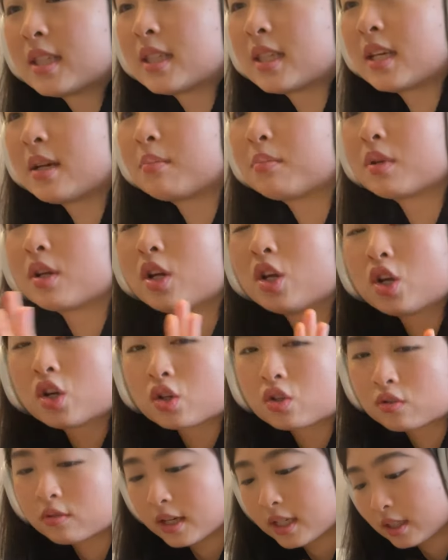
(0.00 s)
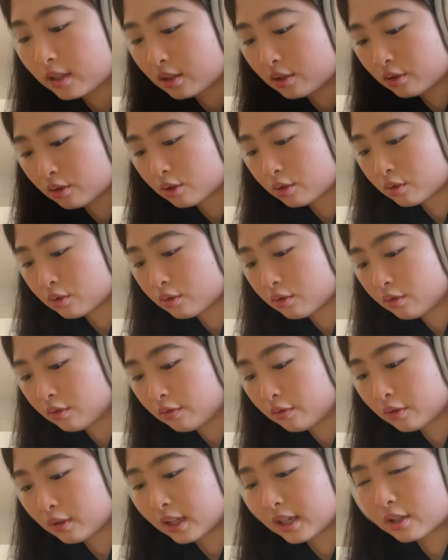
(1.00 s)
some rice noodles
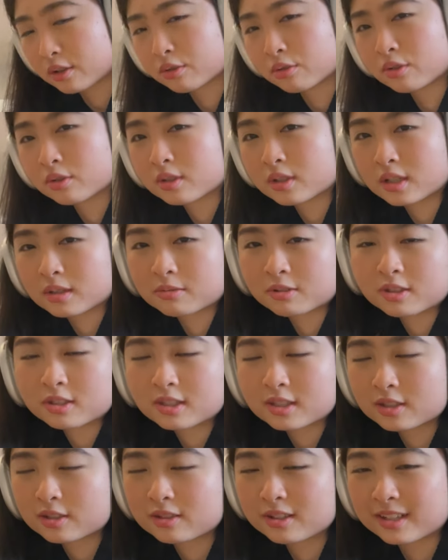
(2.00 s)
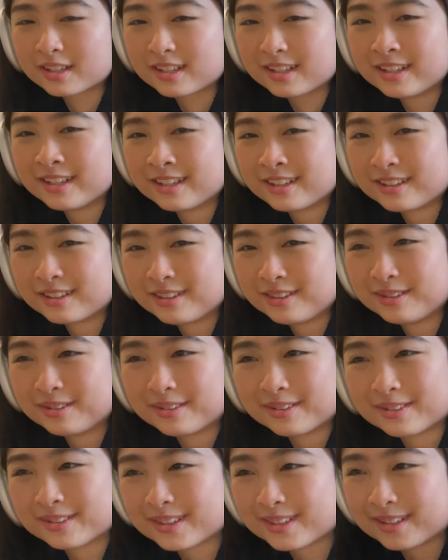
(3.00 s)
for like noodles. I'm gonna stick to like eating
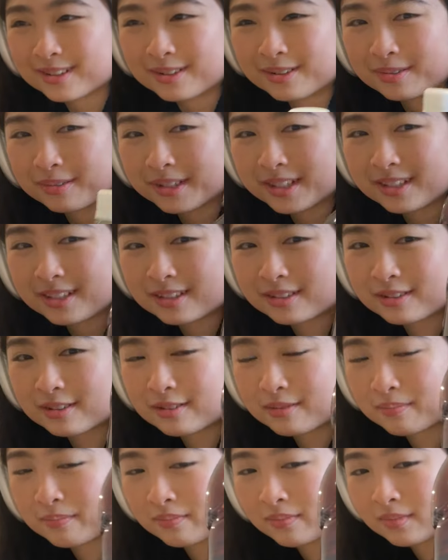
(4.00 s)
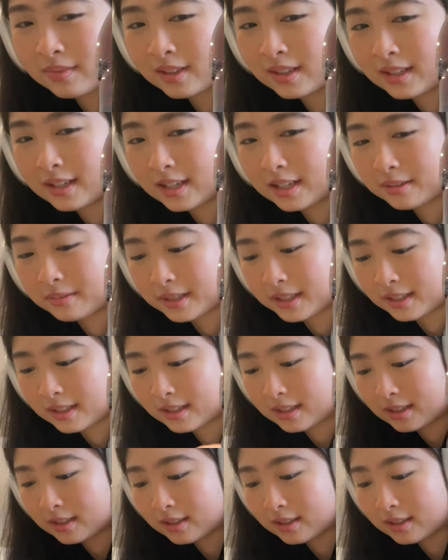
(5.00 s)
noodles the whole week. Anyways,